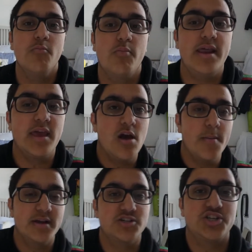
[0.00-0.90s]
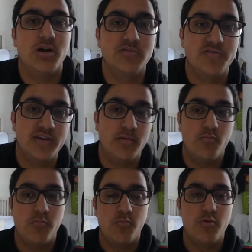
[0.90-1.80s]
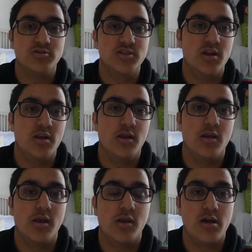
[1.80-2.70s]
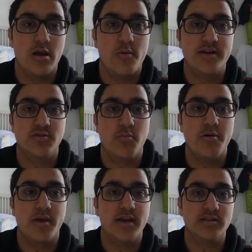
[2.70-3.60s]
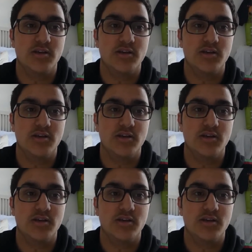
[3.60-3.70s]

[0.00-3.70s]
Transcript: Welling go up against Chelmsford and Wealdstone going away to Woking.